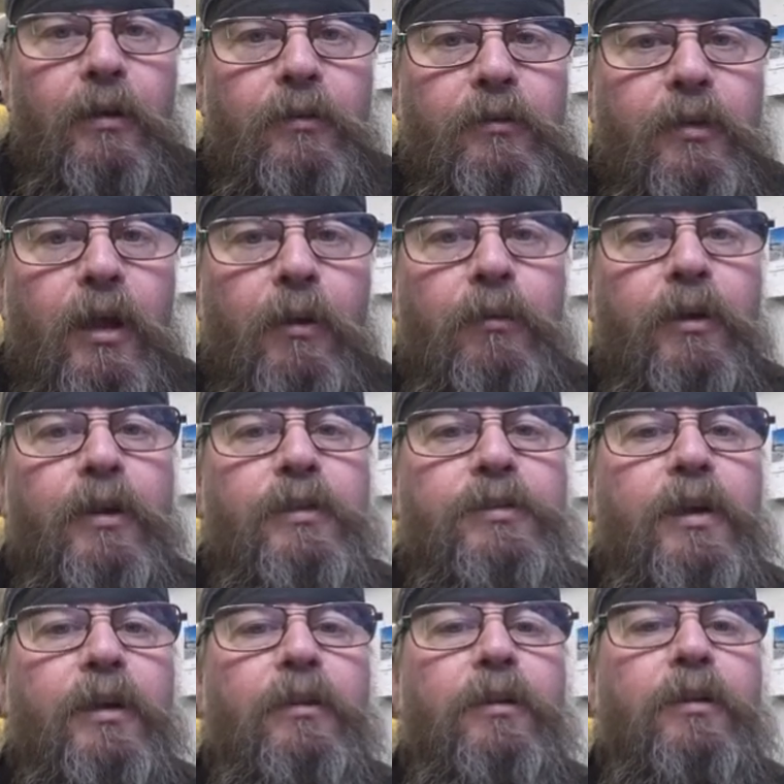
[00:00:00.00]
Today we're going to
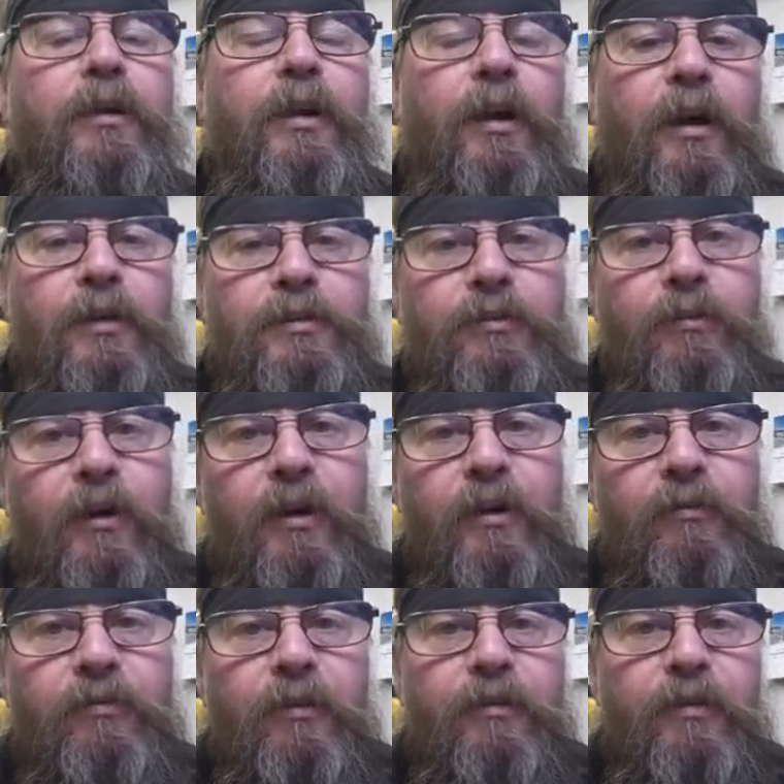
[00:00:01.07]
take a look at a Husqvarna
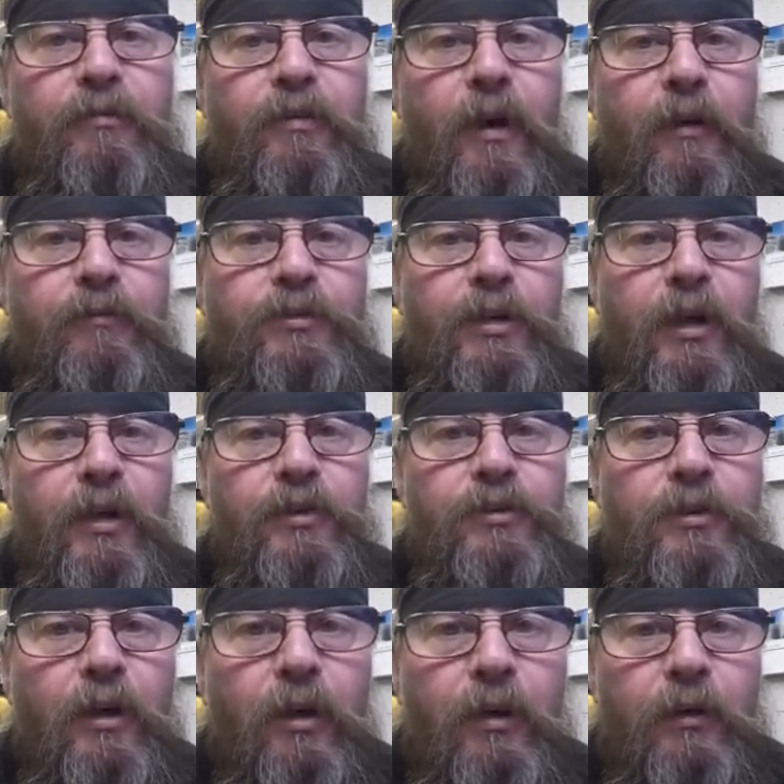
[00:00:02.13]
fifty-five
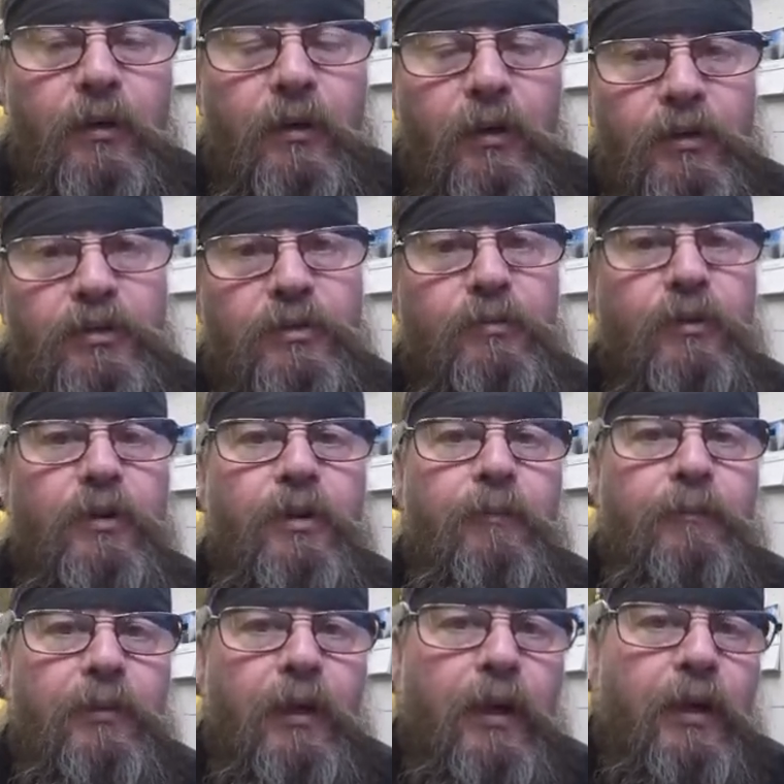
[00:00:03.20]
chainsaw. The customer
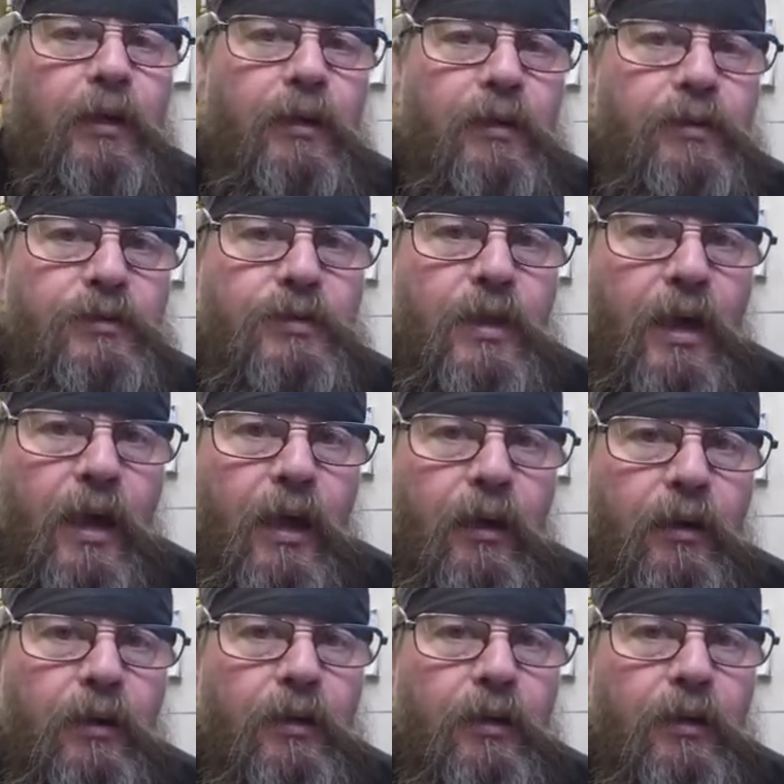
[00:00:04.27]
complaint is that